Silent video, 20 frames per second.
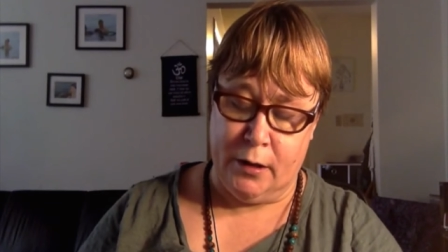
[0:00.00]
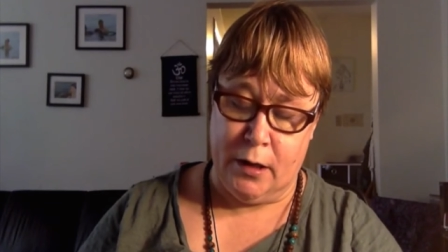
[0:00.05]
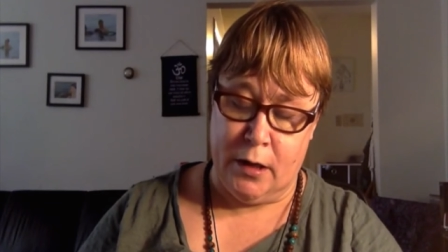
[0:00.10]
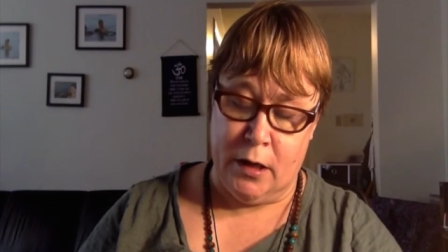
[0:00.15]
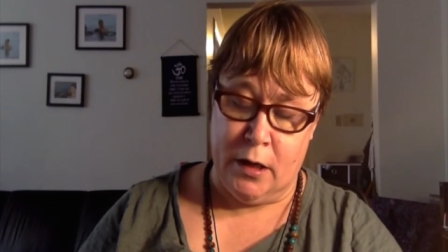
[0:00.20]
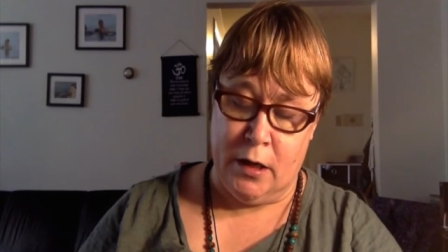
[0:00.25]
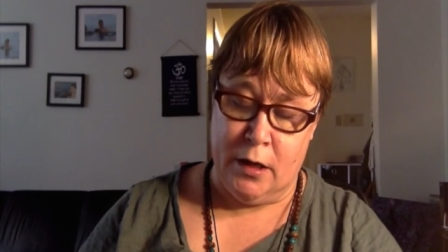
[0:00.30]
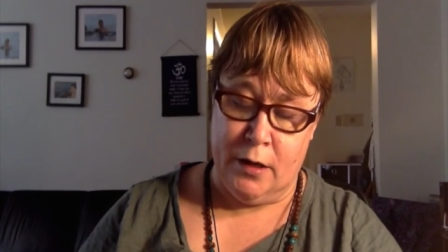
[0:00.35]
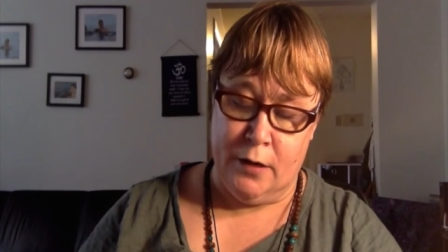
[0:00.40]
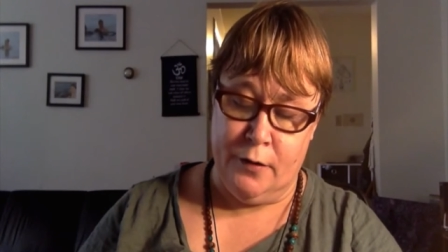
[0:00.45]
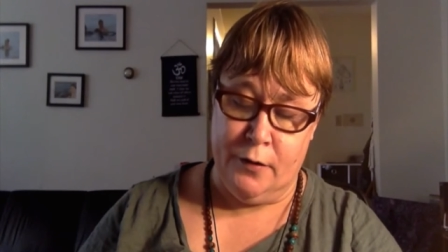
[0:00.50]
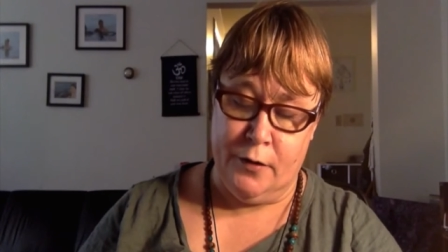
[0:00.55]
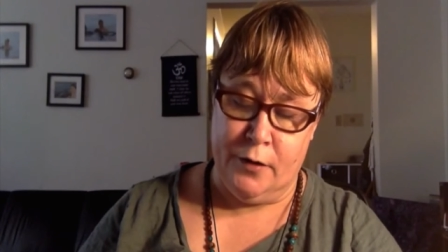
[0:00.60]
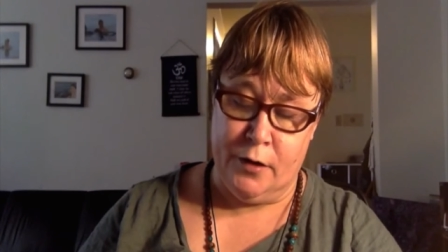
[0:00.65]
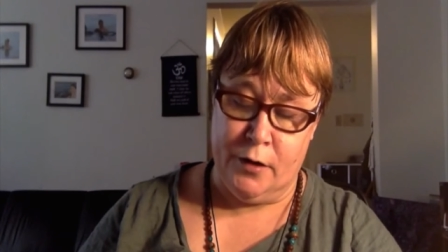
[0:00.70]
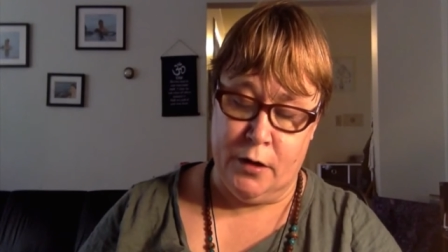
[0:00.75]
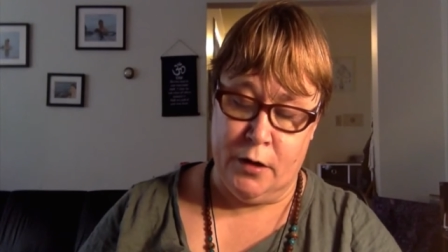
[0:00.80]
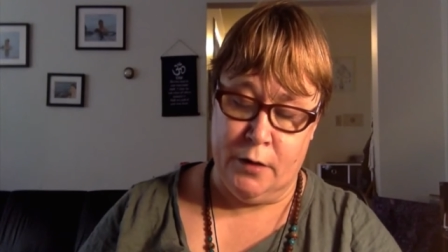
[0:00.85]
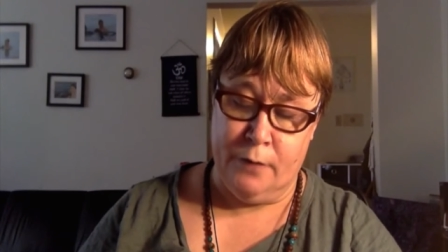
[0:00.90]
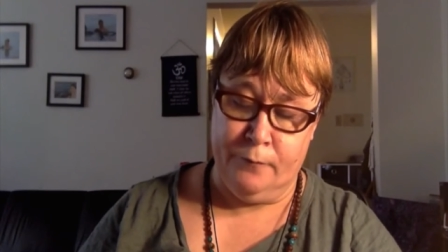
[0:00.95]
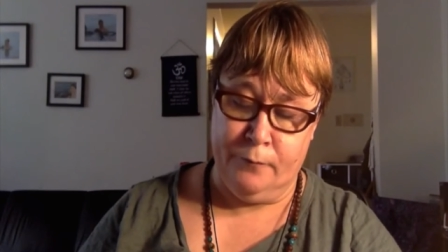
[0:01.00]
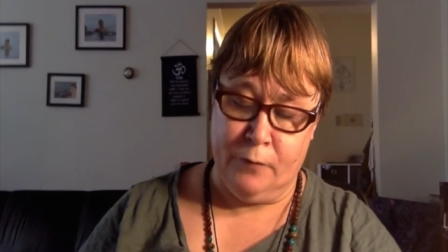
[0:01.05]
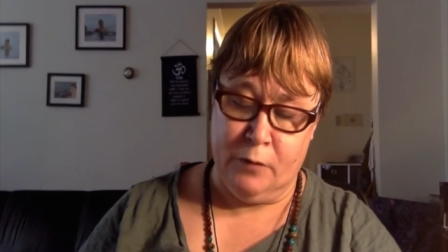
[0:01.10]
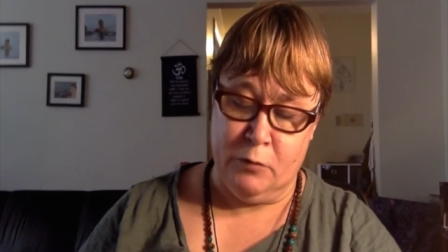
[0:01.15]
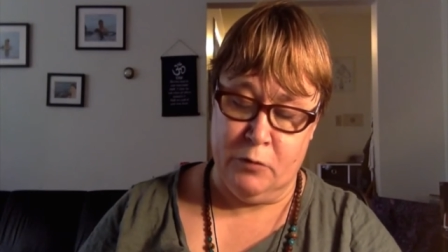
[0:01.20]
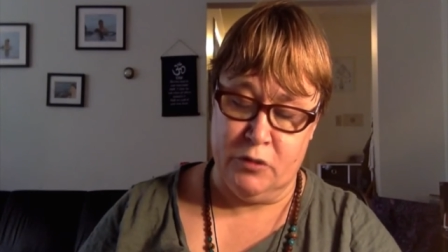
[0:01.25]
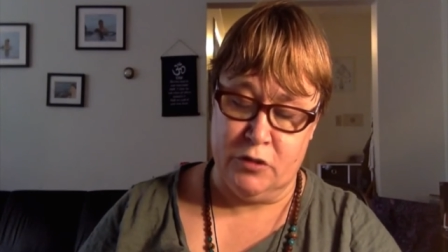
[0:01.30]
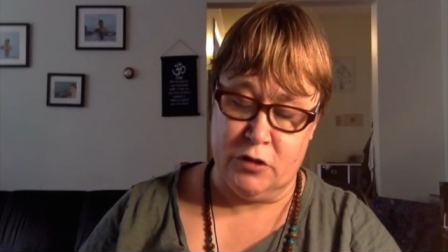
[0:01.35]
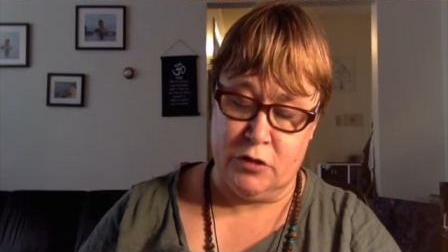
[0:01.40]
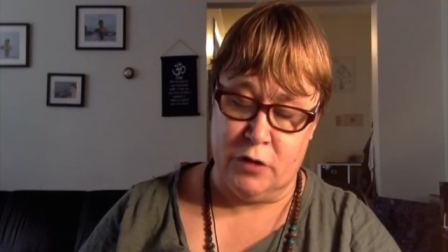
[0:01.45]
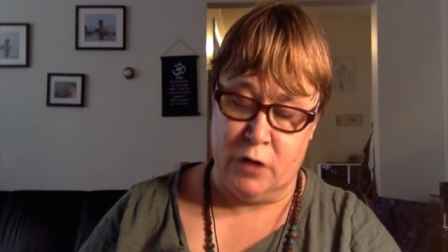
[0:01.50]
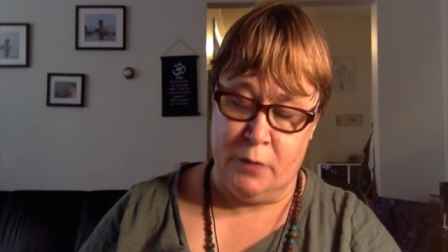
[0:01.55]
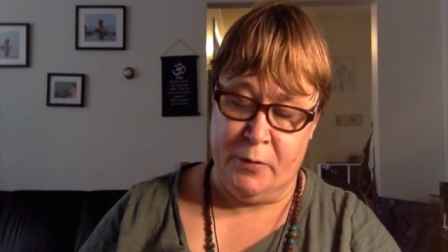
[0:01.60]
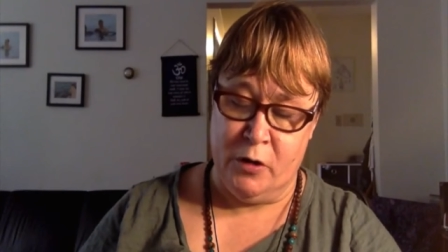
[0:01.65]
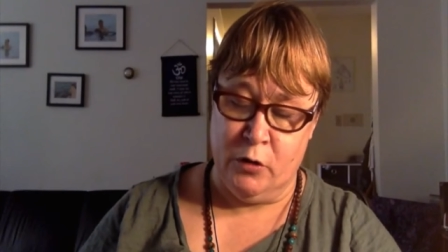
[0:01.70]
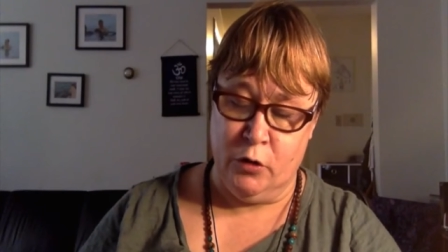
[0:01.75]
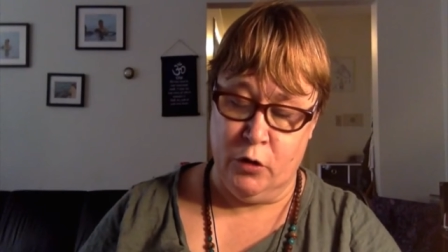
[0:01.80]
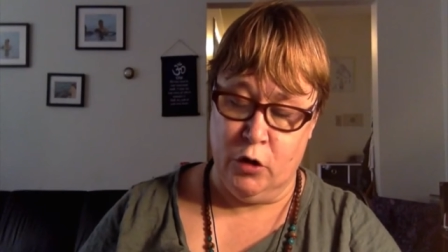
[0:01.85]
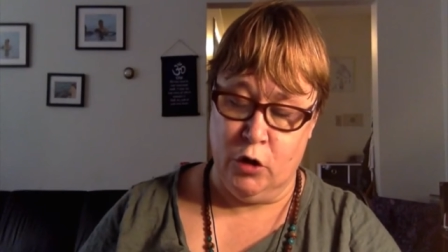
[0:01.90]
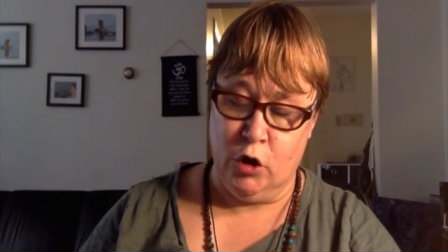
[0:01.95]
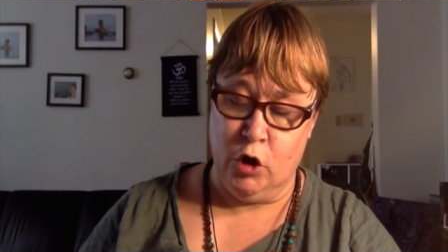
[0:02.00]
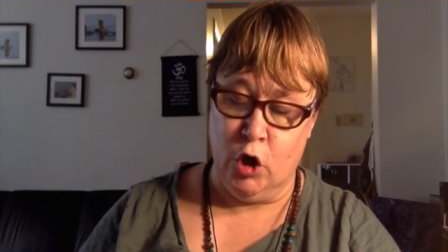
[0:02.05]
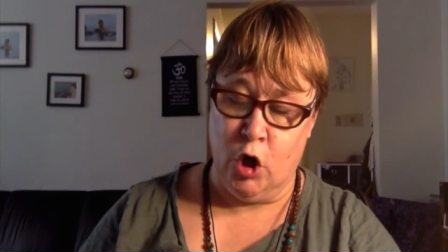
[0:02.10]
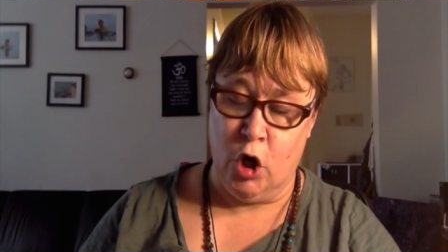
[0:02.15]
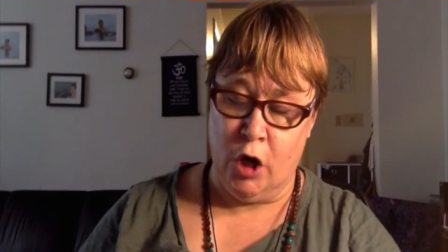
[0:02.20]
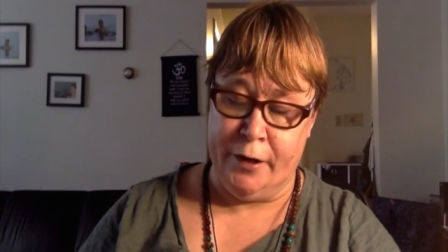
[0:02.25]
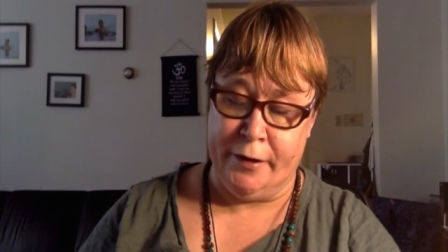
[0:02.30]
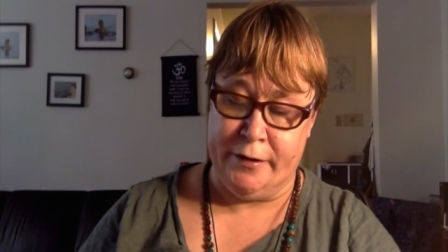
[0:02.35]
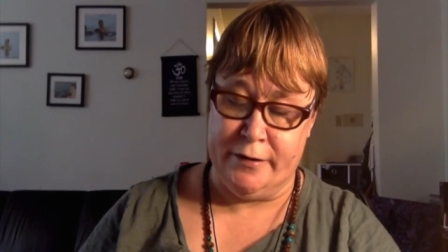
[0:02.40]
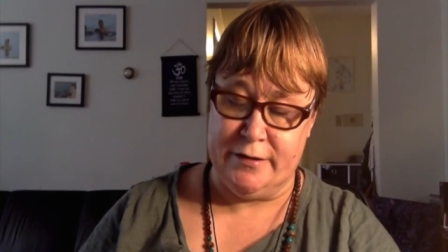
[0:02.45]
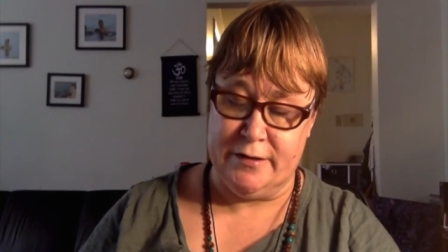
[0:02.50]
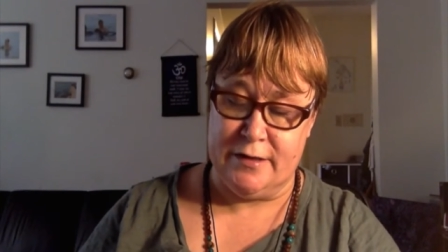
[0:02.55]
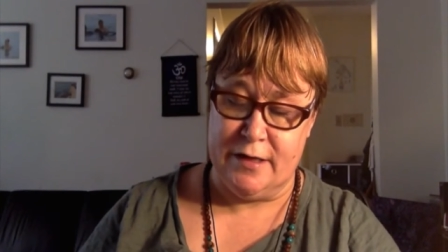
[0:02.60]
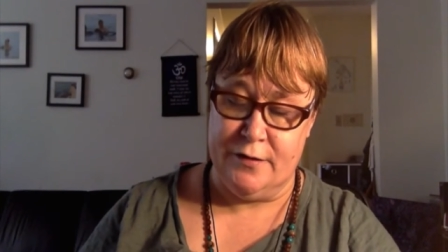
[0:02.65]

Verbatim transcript: and um, it was about goddess.